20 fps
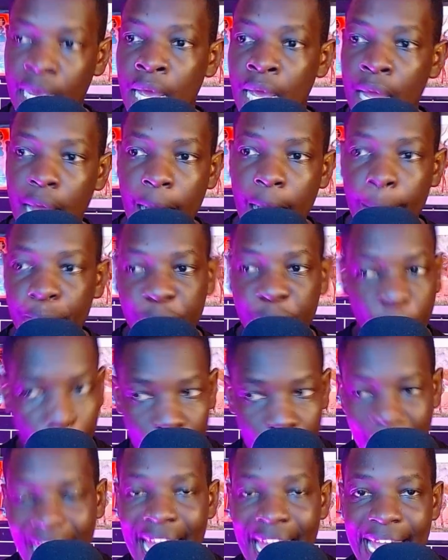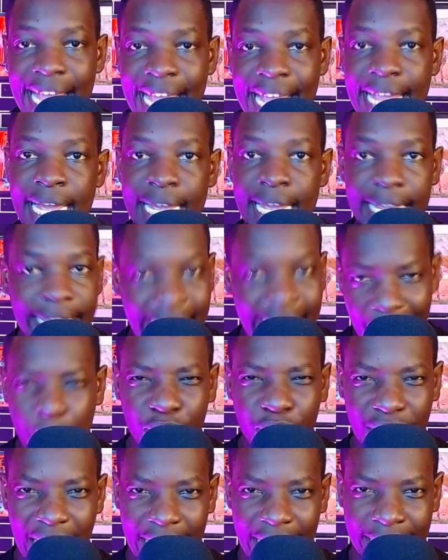to play
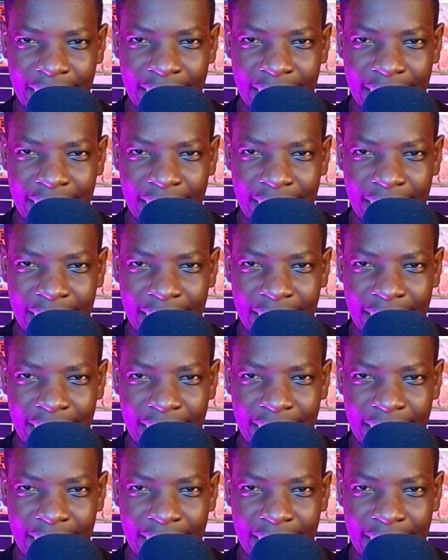games like this.